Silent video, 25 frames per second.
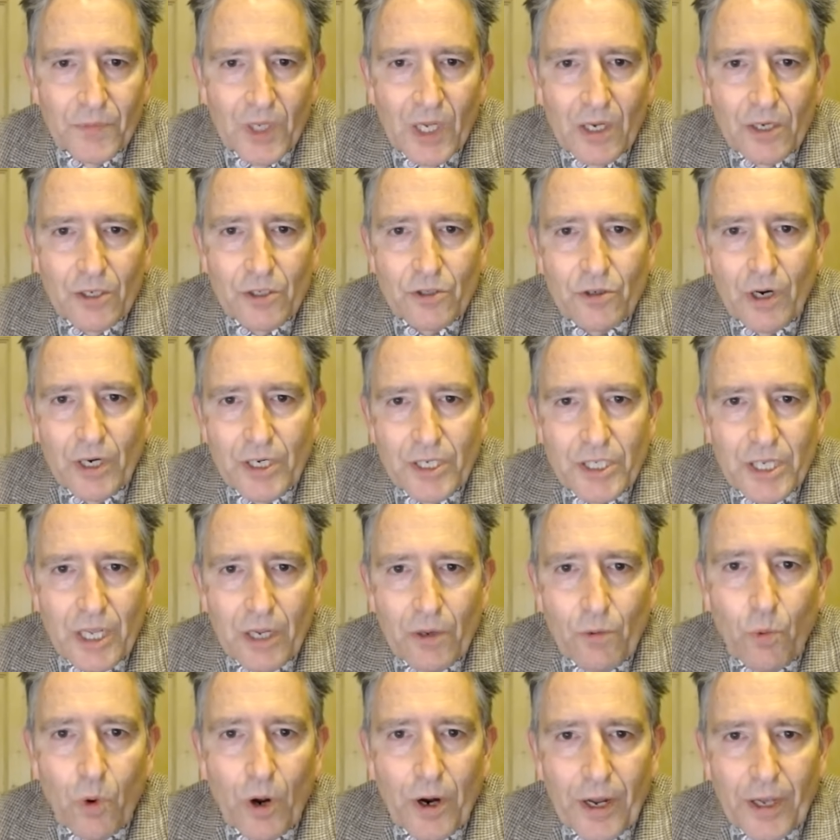trying to say
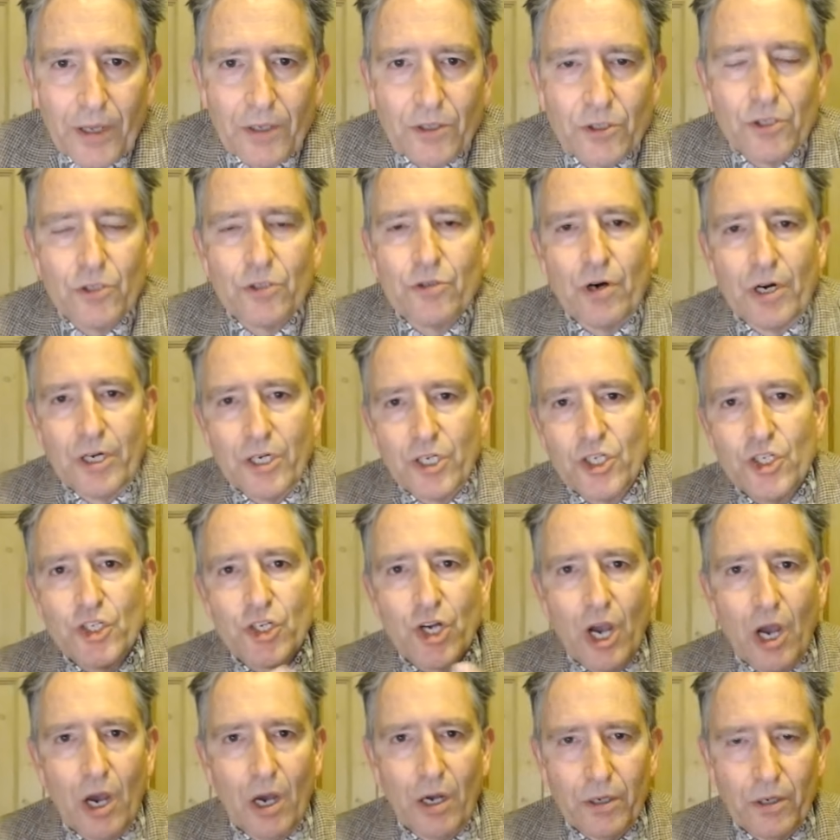trying to
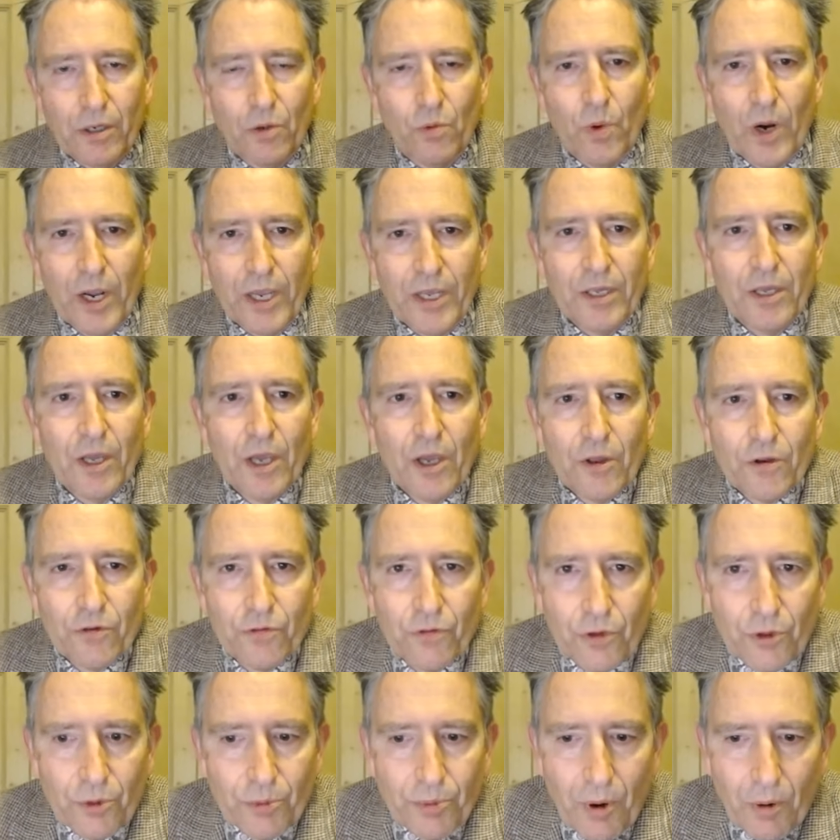chart a way through the
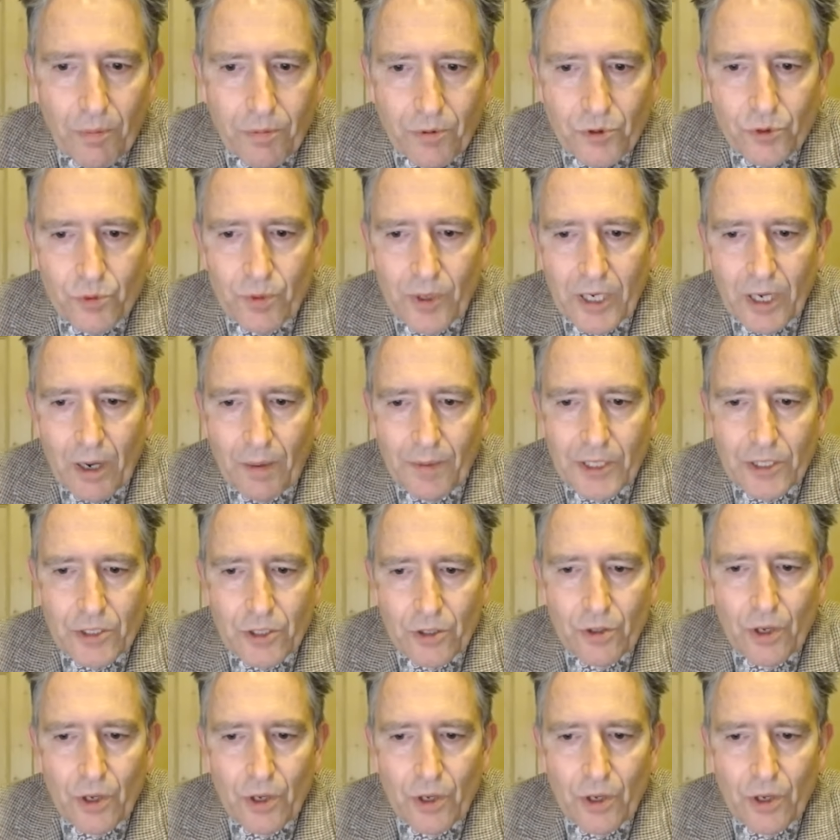problems we're coming to.